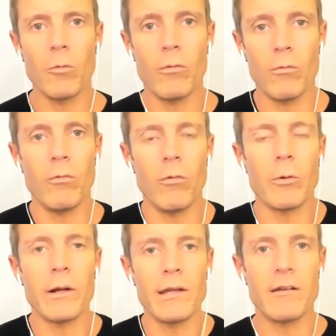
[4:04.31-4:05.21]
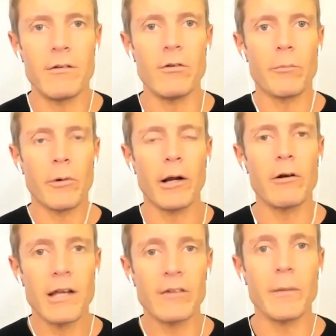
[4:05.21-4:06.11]
what do I need to do to
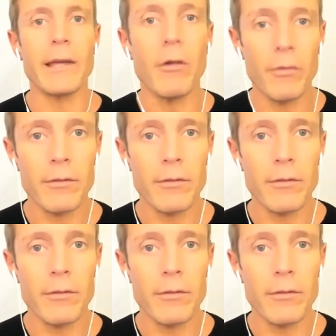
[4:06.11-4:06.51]
prioritize my health.